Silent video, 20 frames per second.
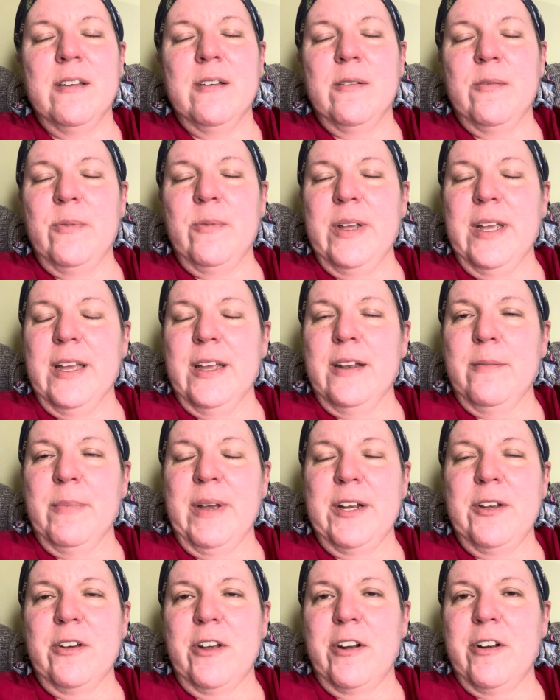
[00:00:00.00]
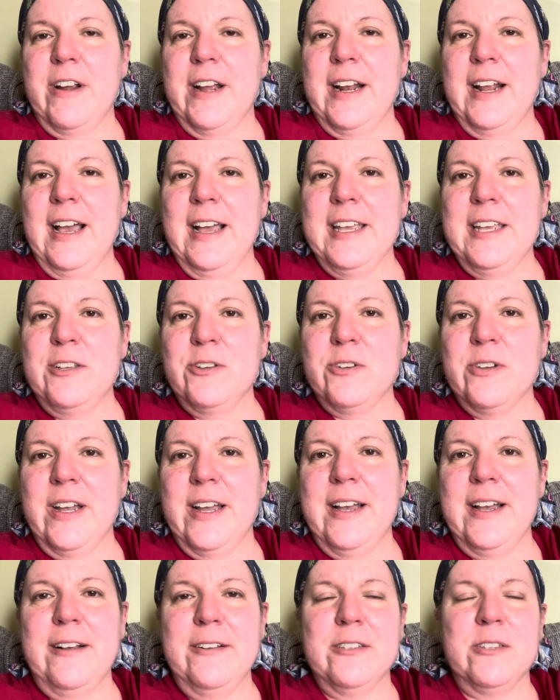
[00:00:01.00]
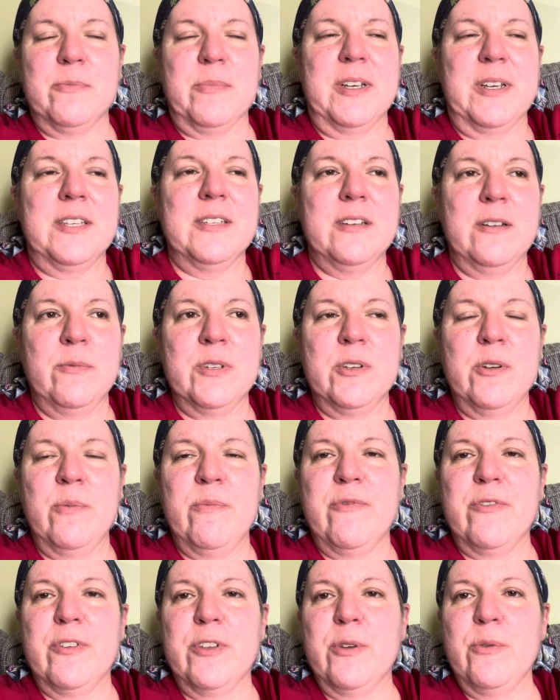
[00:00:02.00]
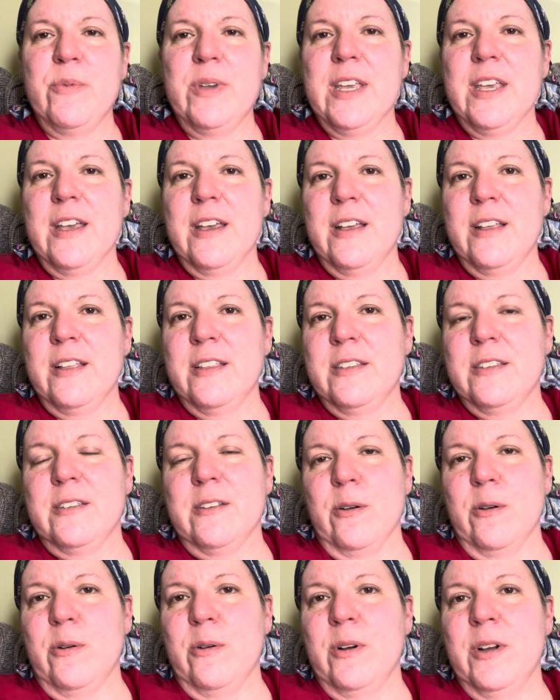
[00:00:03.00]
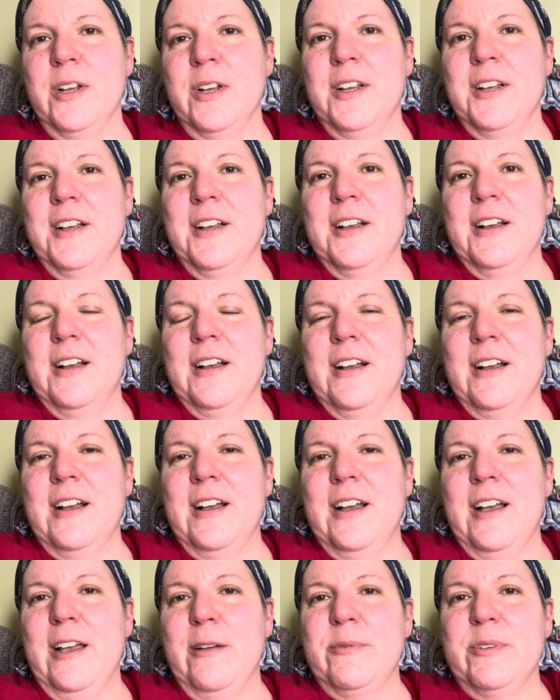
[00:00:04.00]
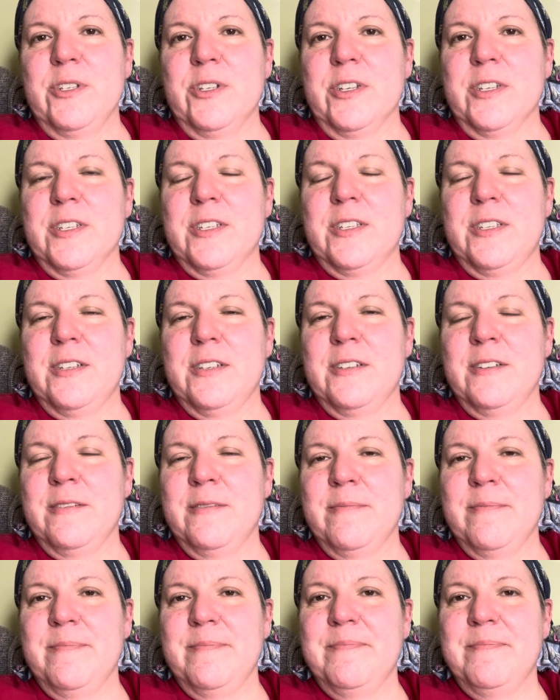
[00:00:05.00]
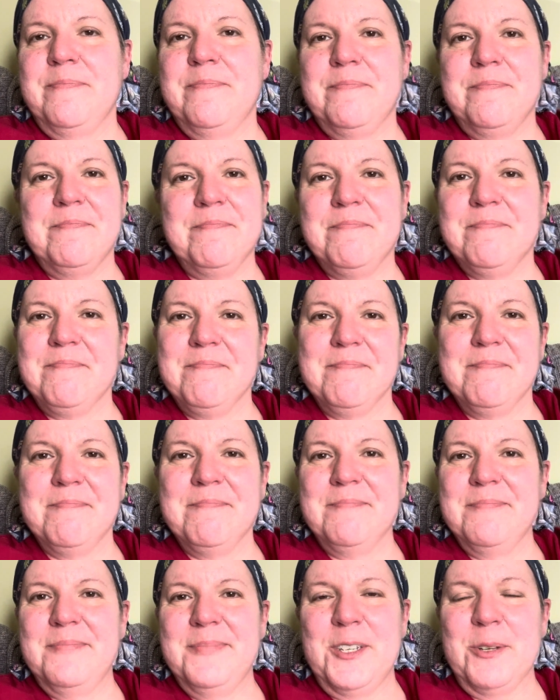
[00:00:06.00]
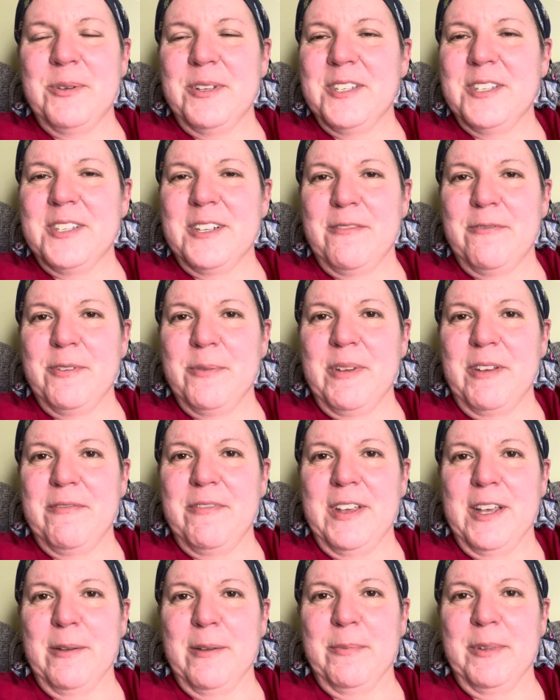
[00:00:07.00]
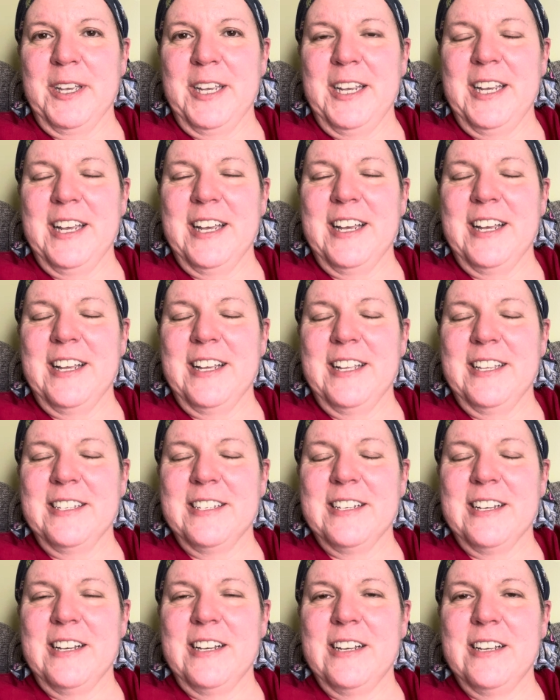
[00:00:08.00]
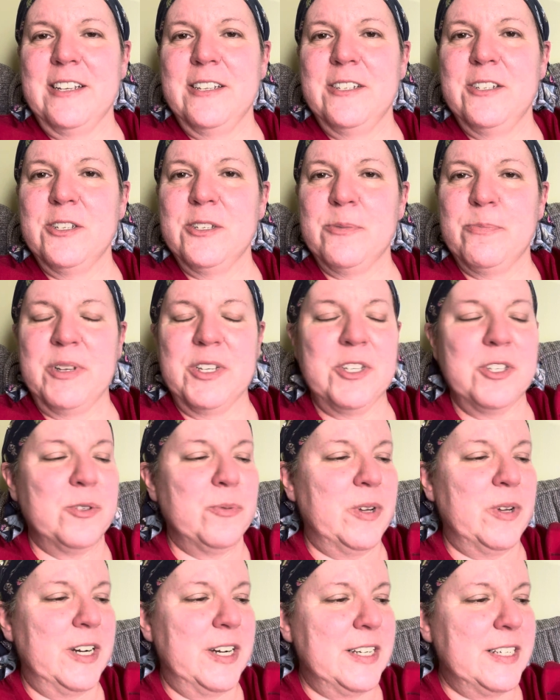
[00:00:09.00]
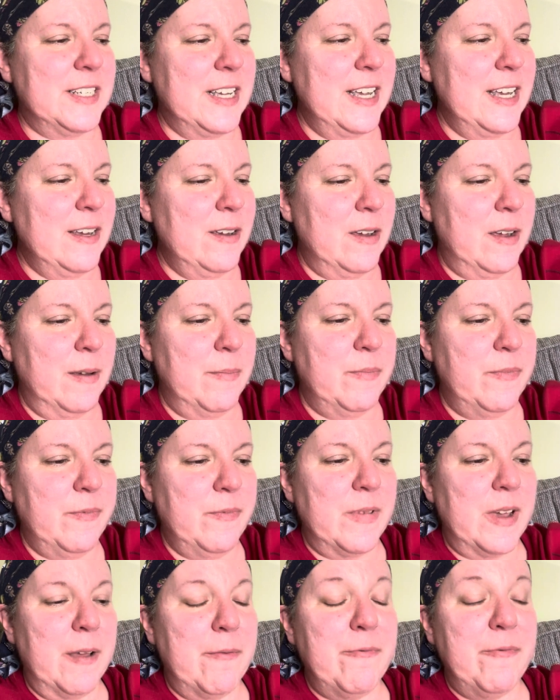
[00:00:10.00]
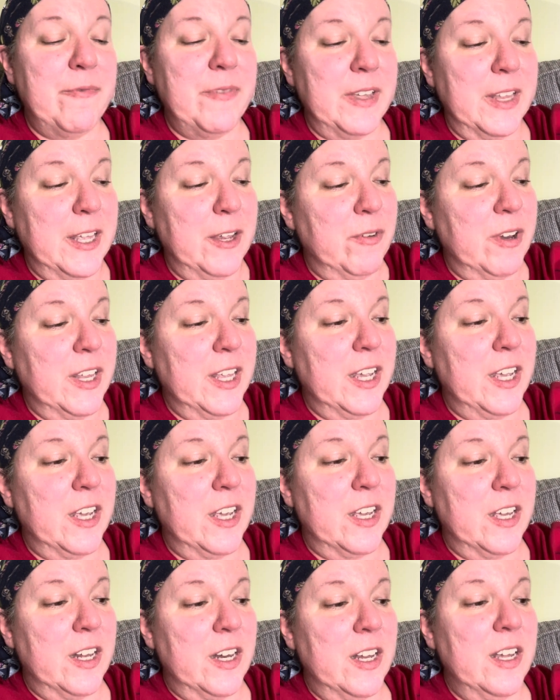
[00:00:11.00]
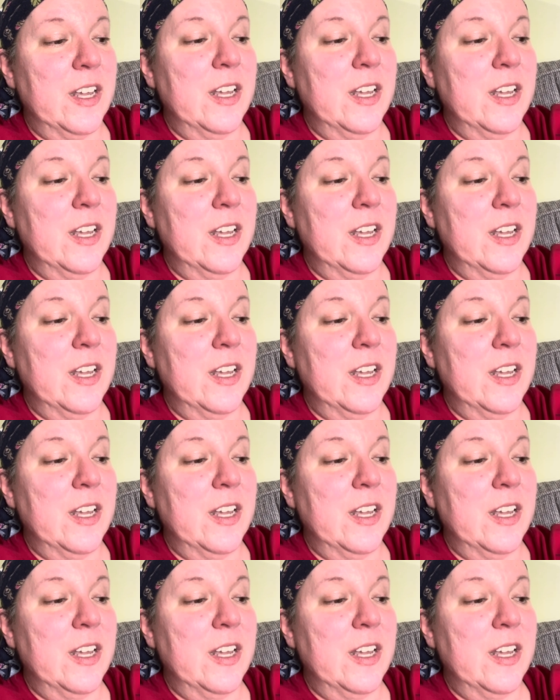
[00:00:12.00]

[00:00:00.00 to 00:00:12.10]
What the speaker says: My daughter had hockey tryouts. My son was home for the weekend, so I was just doing stuff with my family, and just wanted to say I'm feeling really good.